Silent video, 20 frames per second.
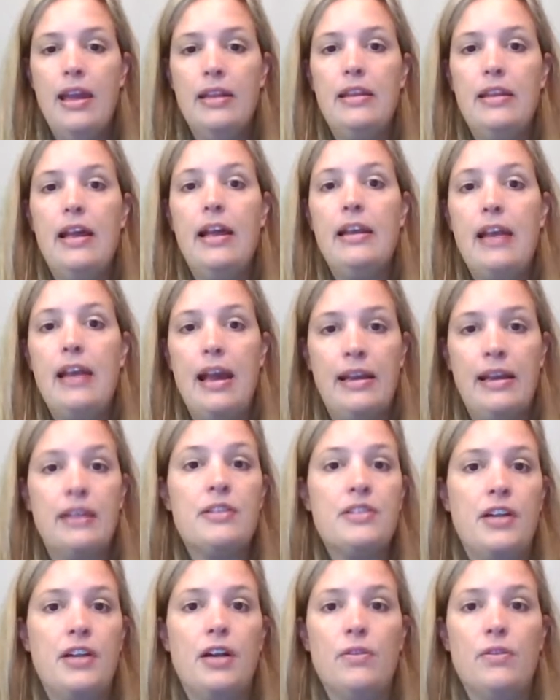and then I
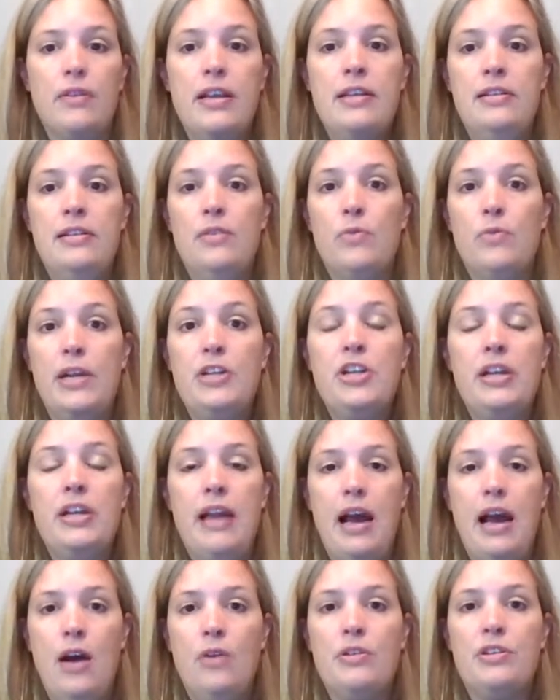can start re- reaching
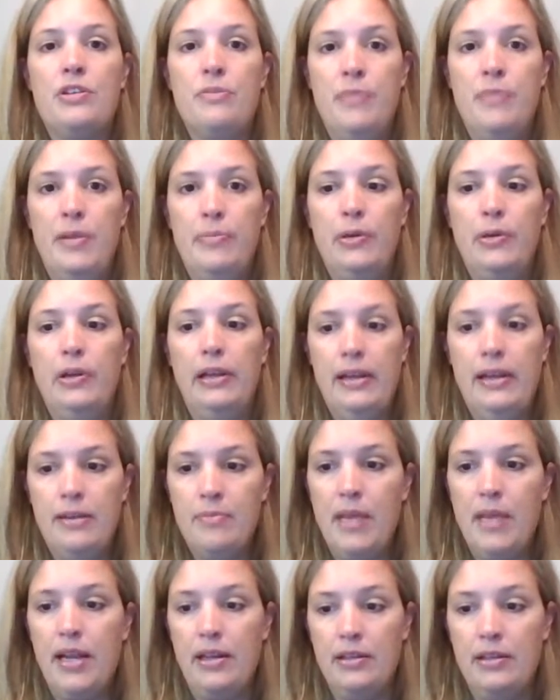out to people
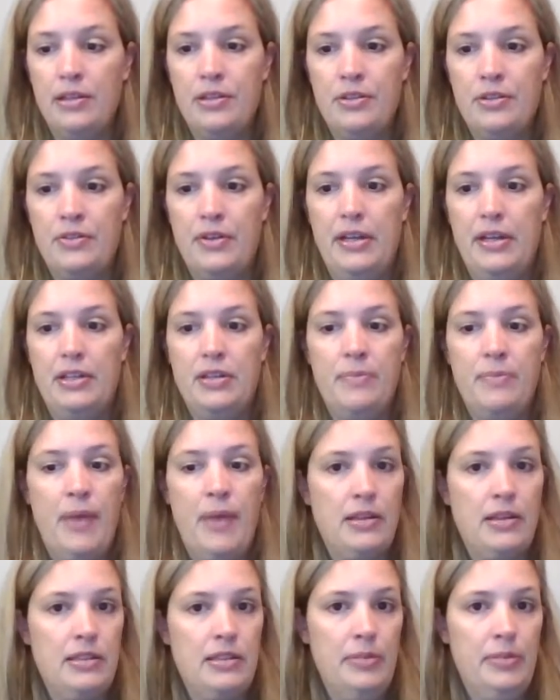in my industry to
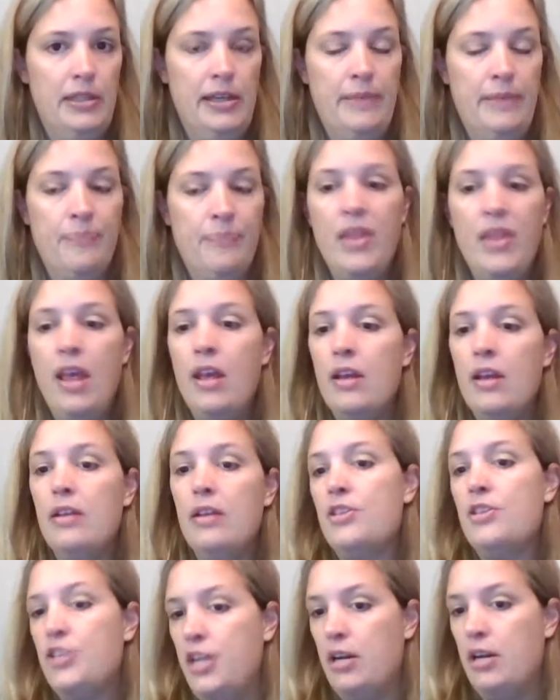possibly
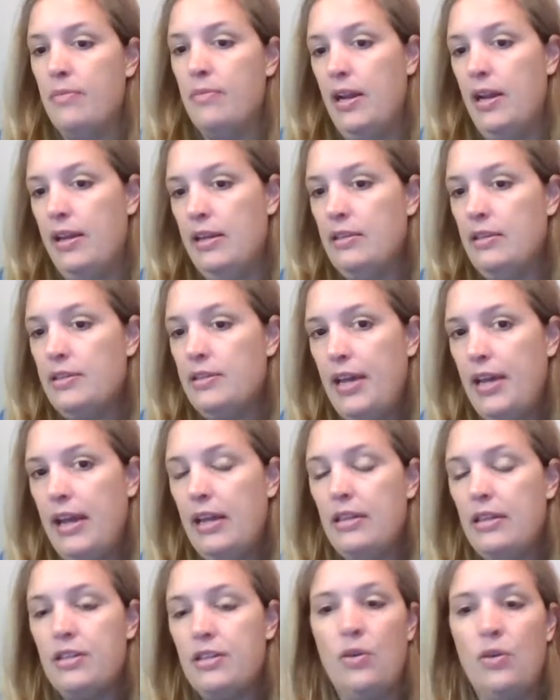share my
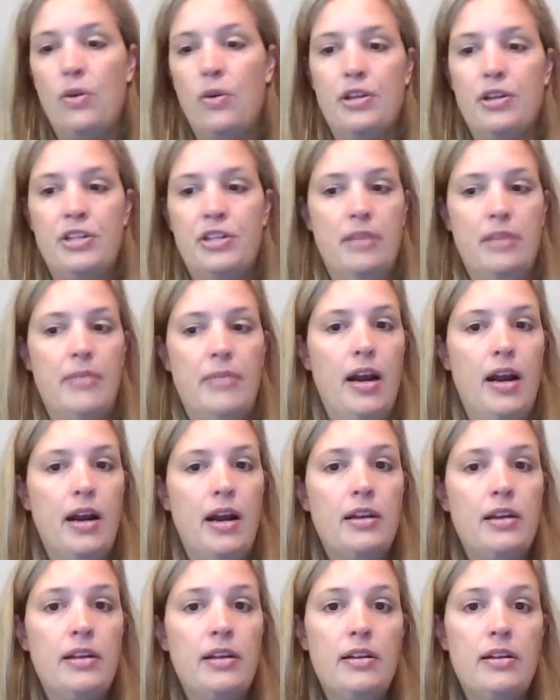insights or share my
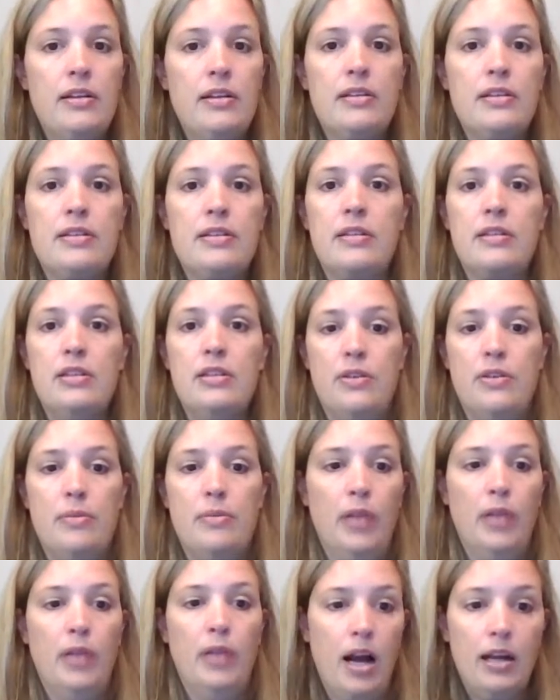articles, do
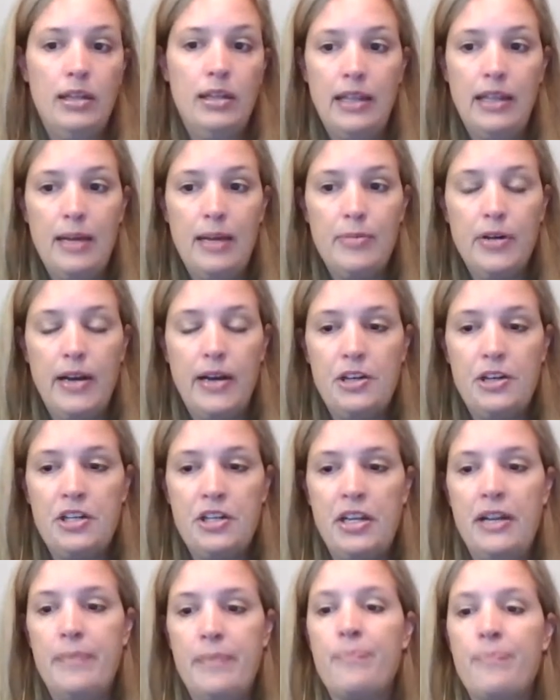a blog
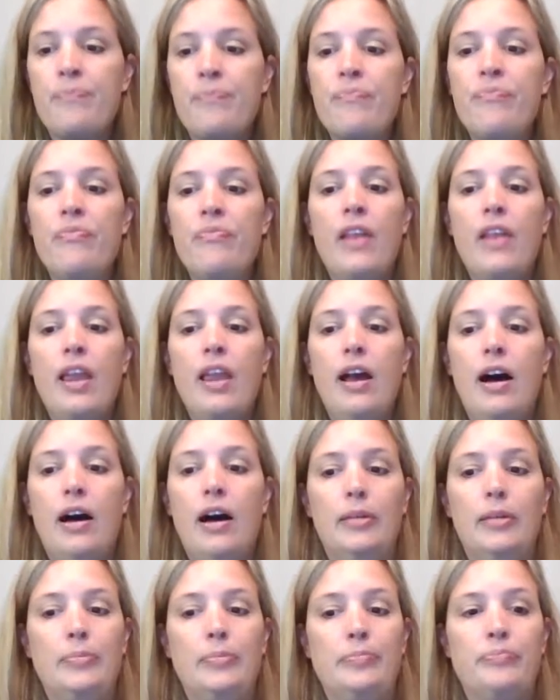collaboration.
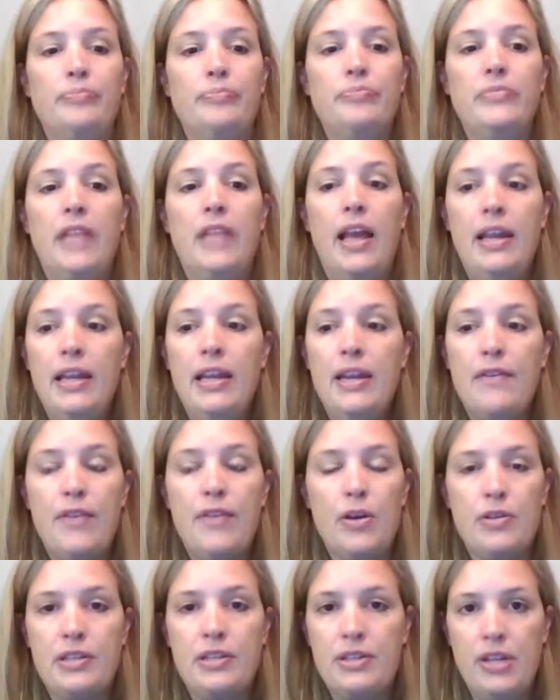Um, any of
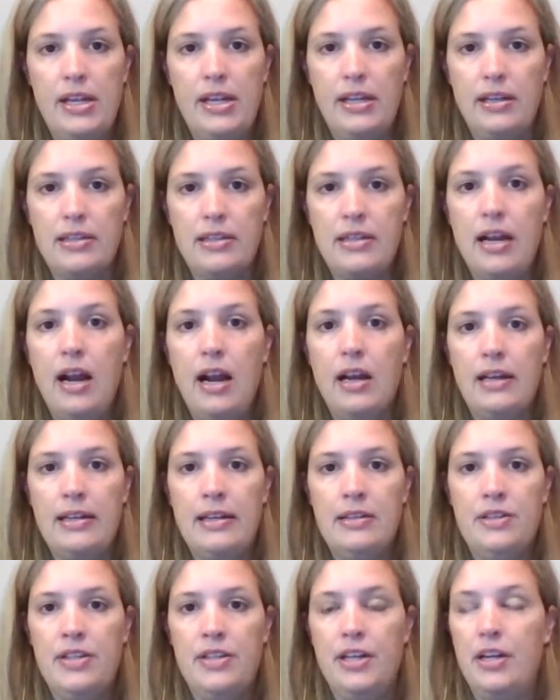those things are
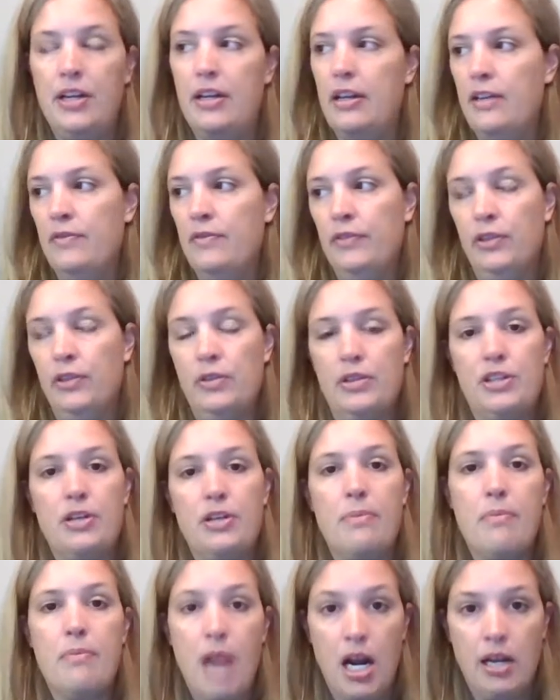considered
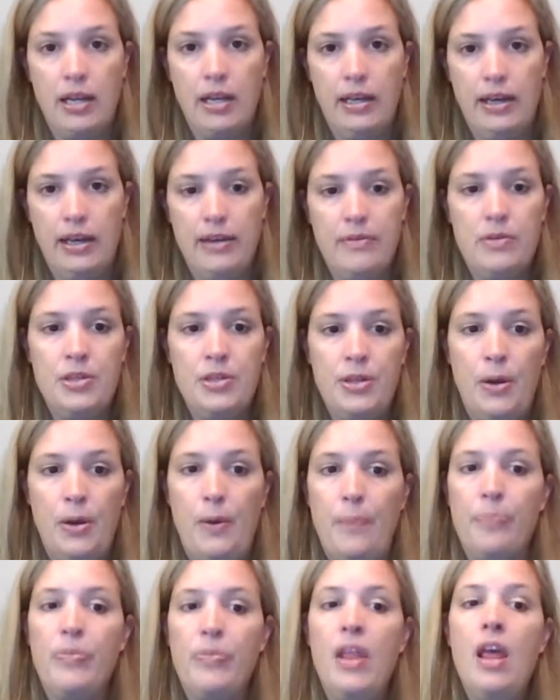influencer marketing.
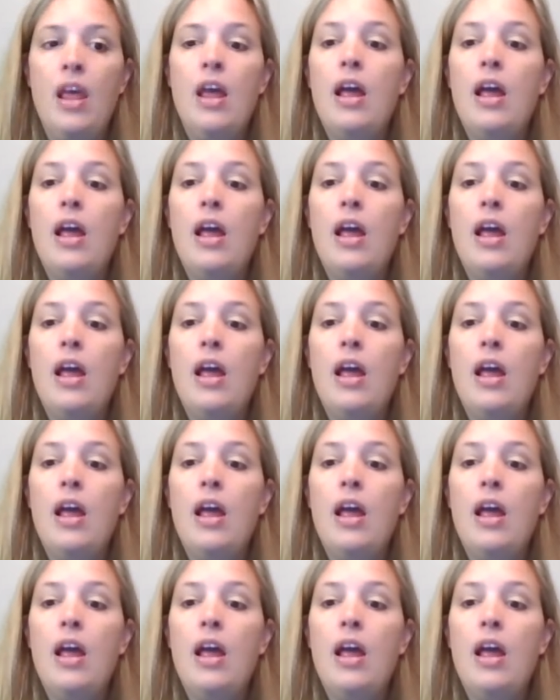So,